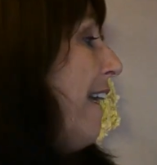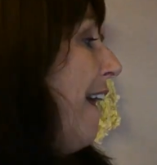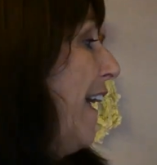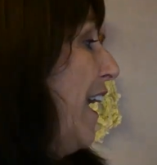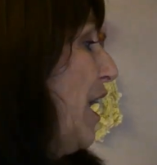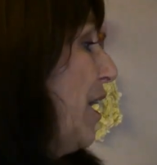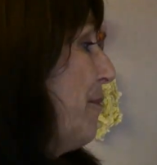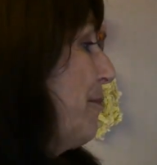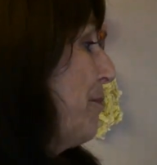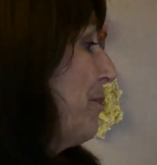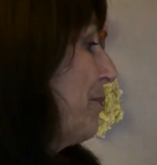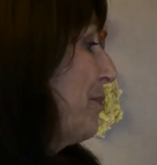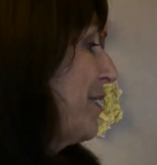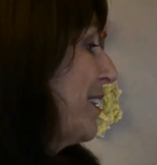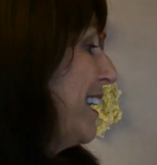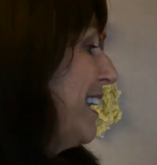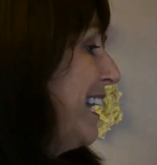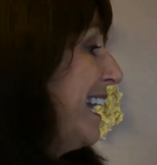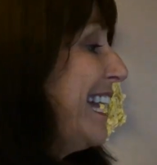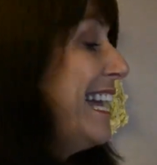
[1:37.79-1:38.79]

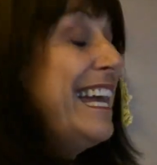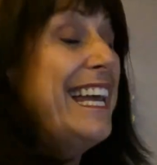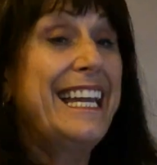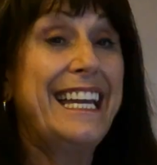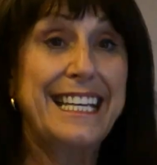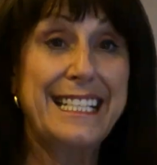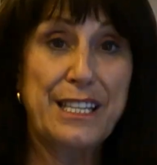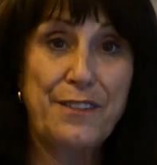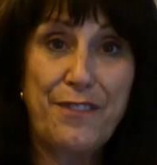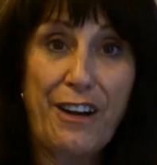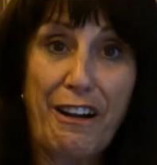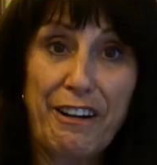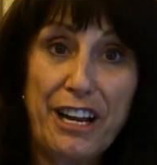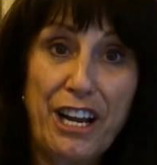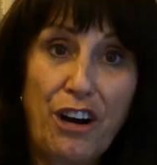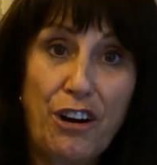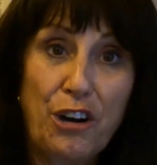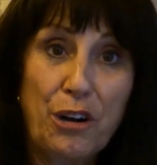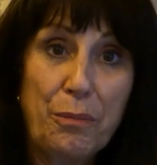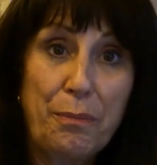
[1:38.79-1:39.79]
It is a very
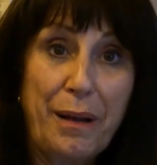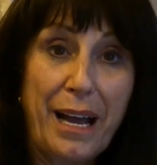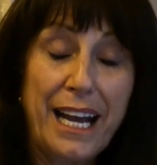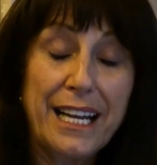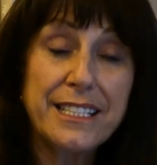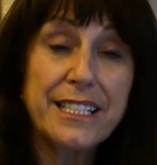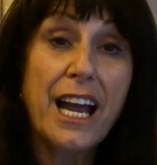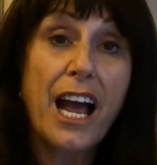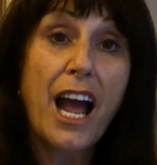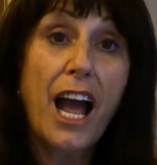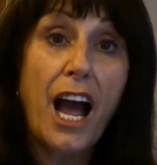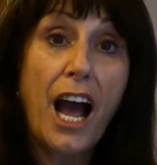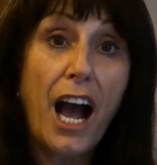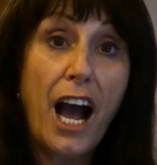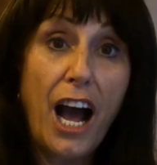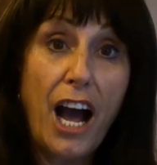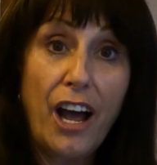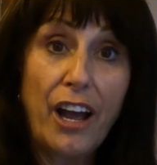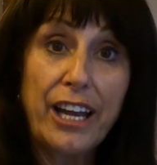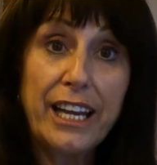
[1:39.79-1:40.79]
hard bed.
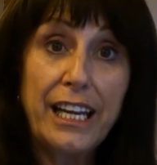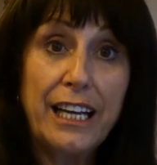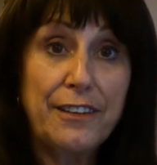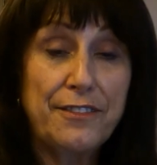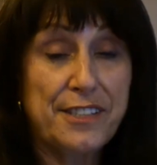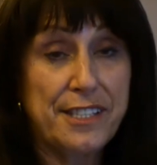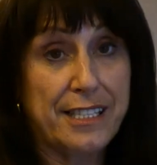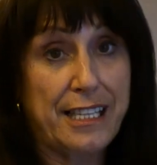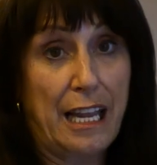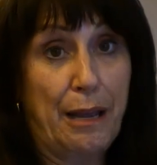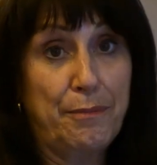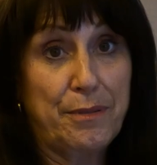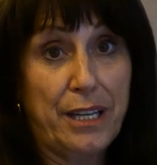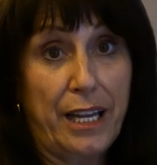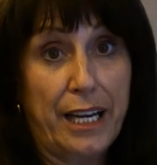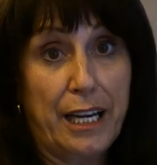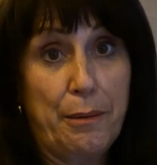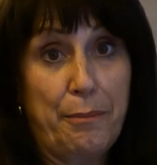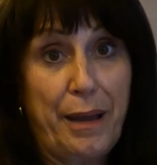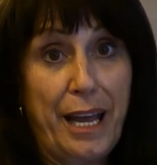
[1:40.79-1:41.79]
I have slept
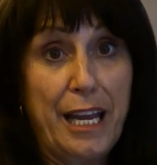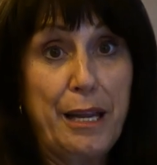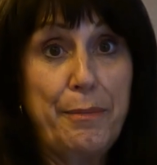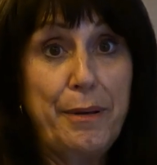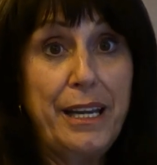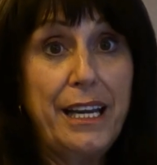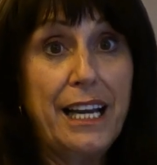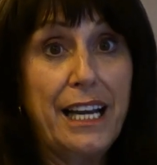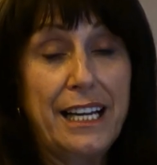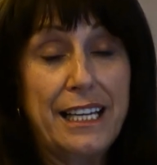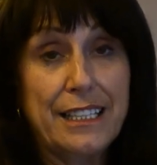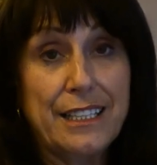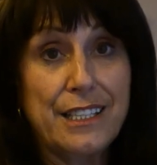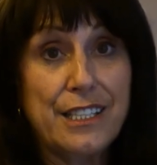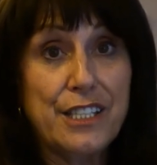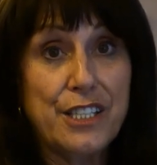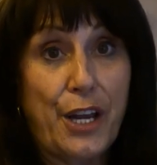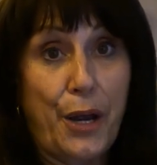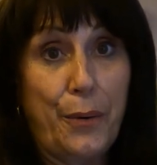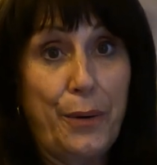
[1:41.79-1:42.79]
like a baby, and
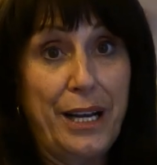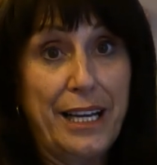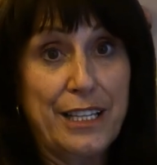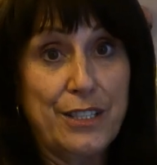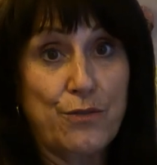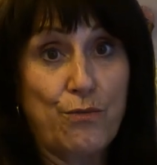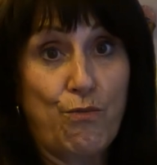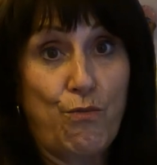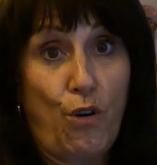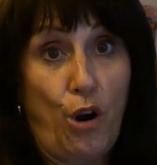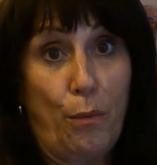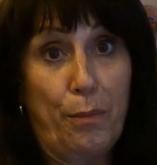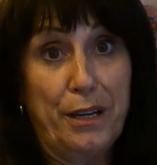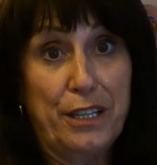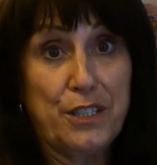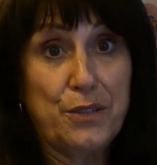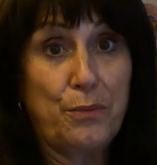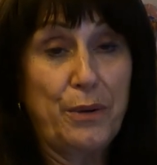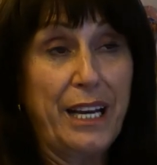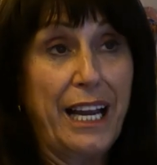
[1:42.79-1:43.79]
so has
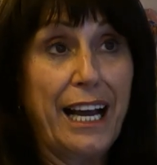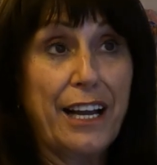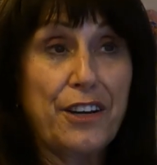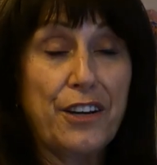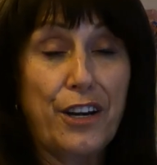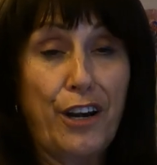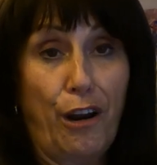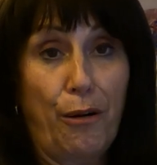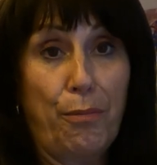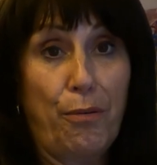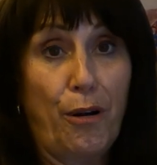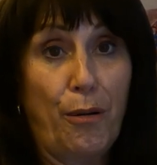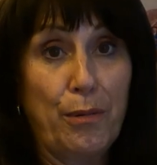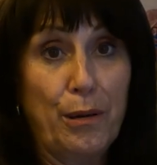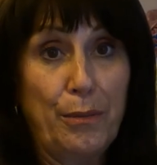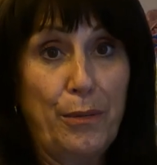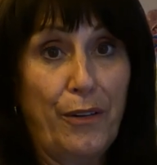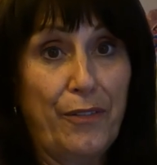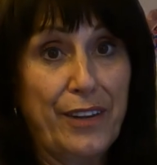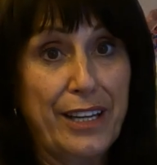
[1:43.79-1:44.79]
Robert. We had no
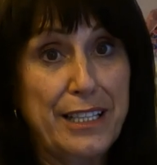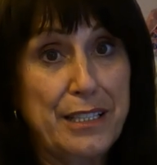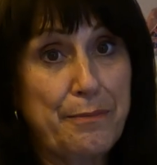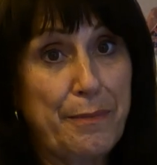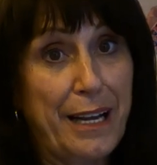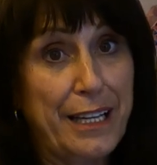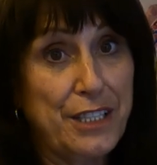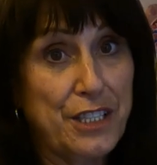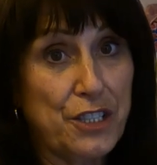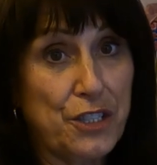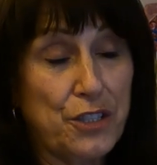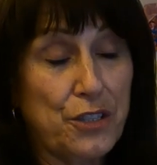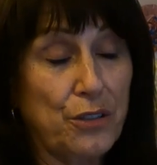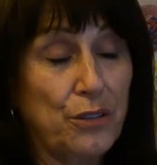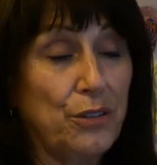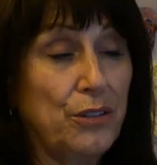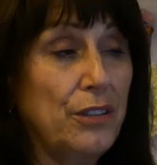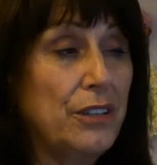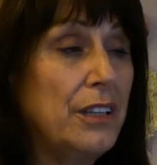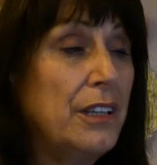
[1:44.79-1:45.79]
problem on these beds at
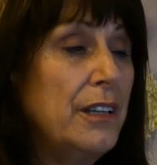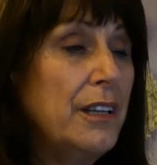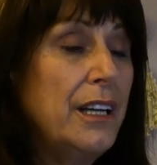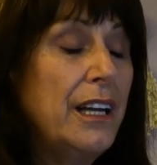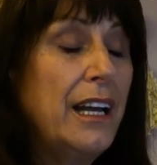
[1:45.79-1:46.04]
all.